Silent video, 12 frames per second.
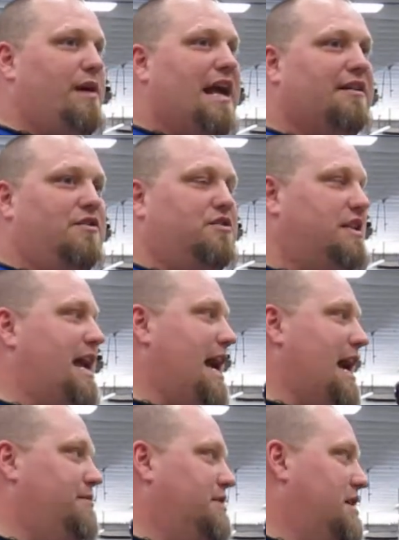back those
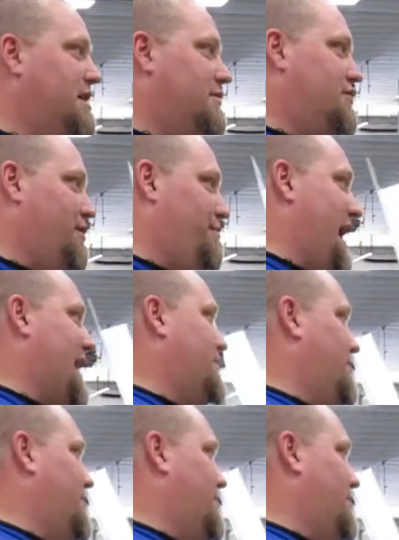tabs so the back